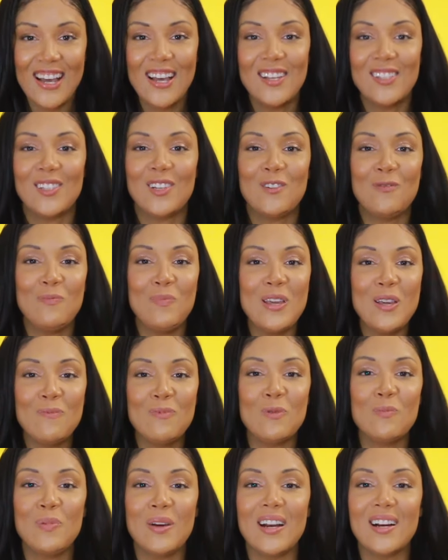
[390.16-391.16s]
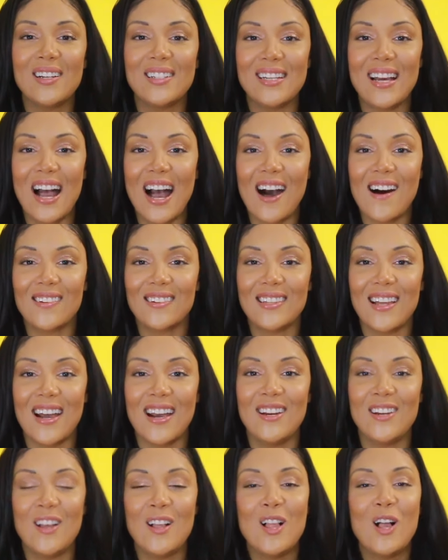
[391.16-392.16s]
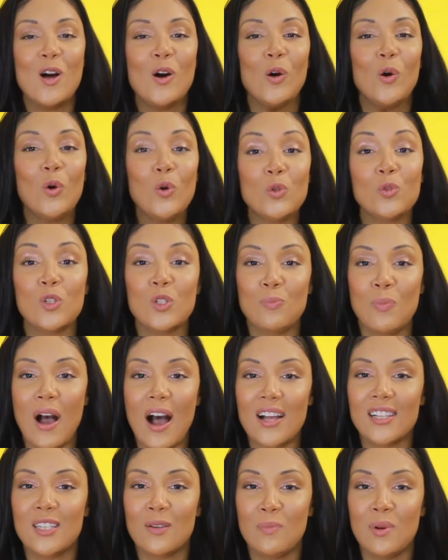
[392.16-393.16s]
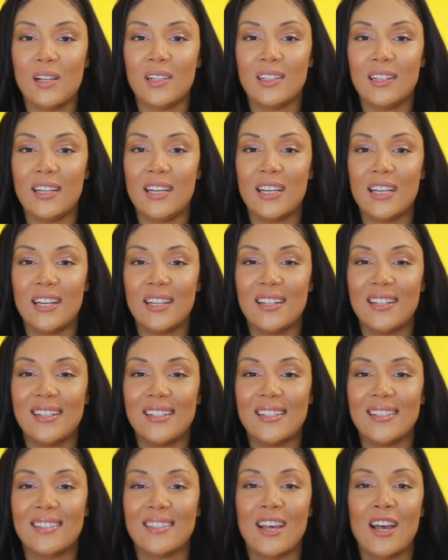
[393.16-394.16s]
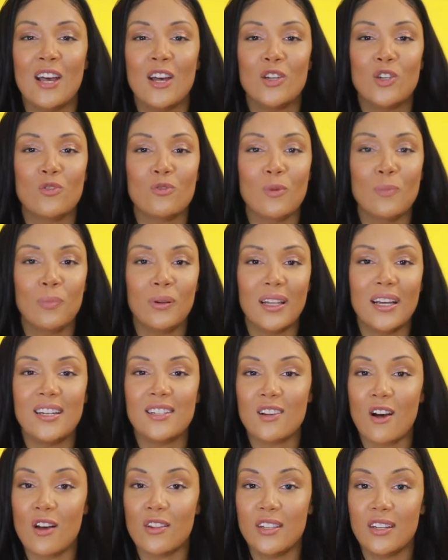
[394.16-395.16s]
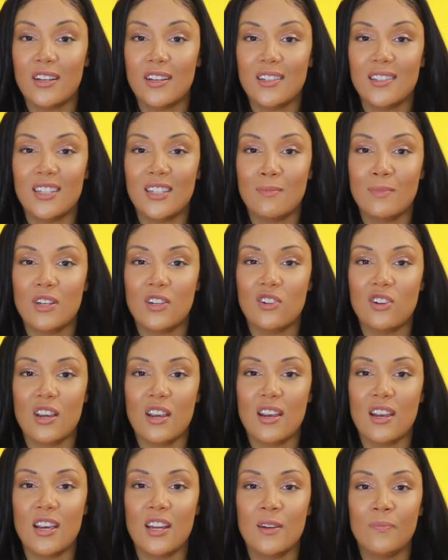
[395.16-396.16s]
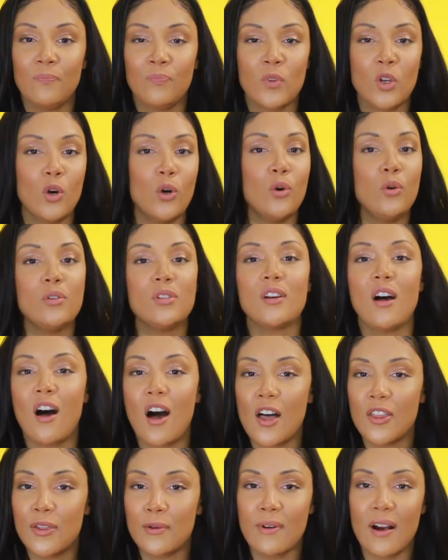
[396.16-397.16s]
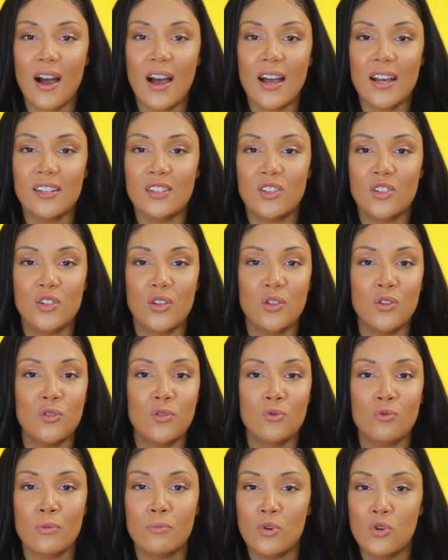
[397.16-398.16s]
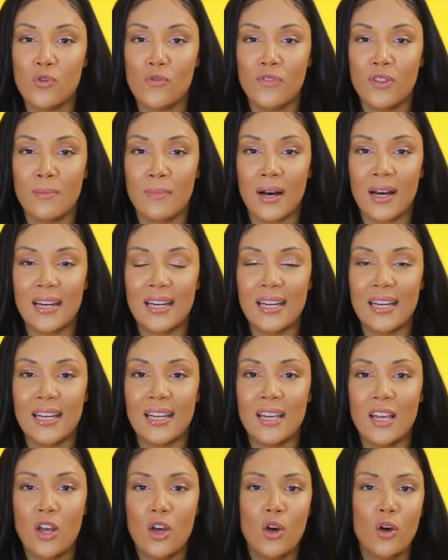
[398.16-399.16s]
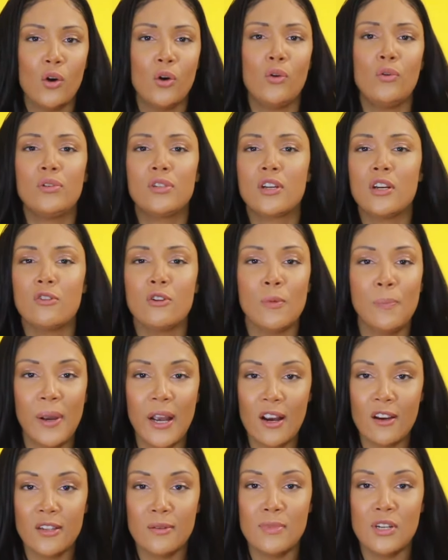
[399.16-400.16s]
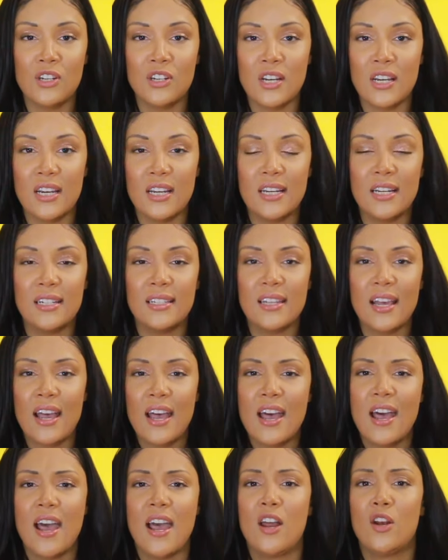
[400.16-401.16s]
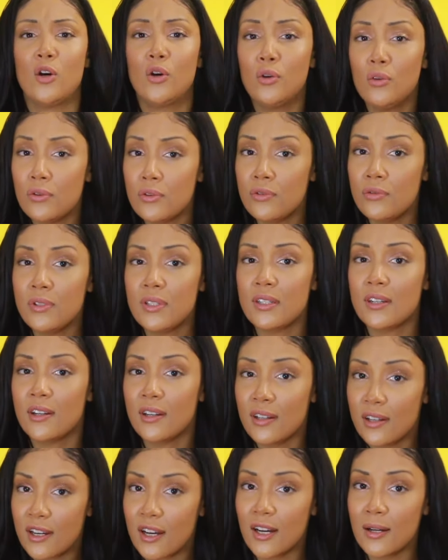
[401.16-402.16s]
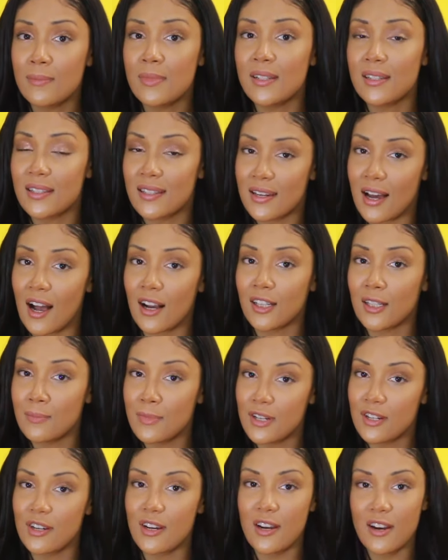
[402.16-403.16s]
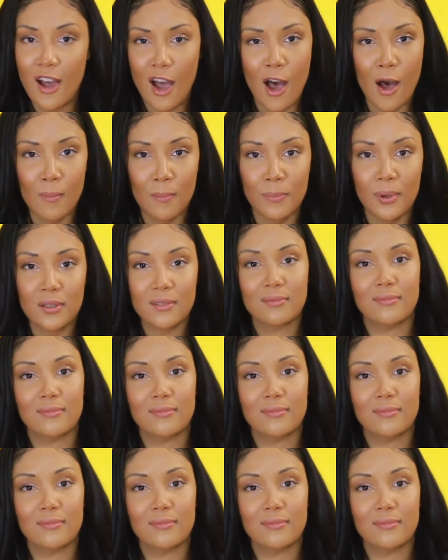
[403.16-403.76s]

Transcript: So be prepared to outline whose responsibility it is to replace all the goods in the machine, who's authorized to remove the money, who's gonna repair the machines, and who's gonna come stock the machine up.